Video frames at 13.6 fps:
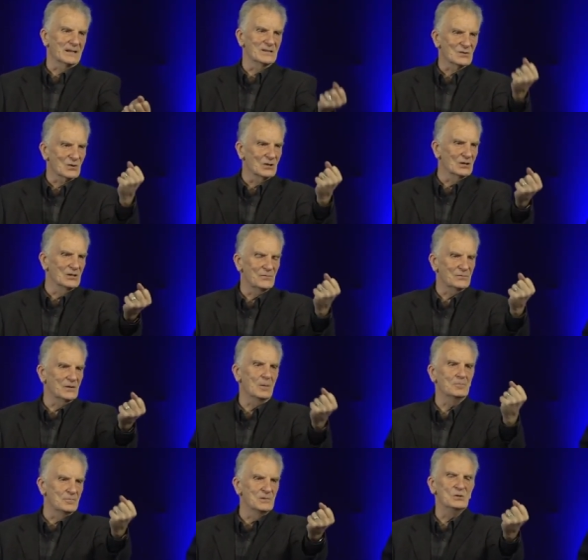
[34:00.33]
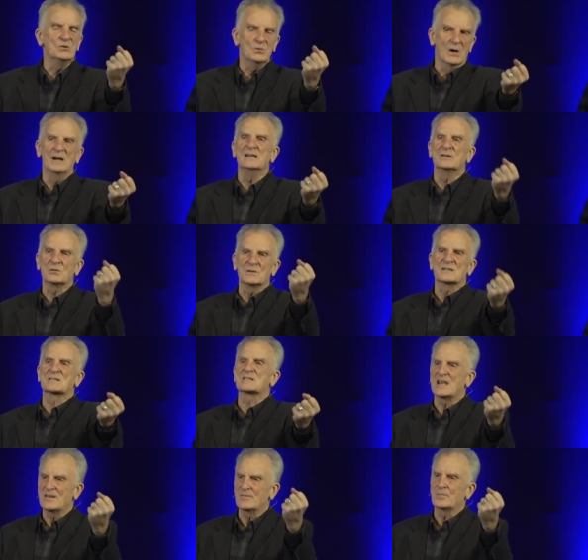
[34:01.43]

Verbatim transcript: He's going to lift up you into a safe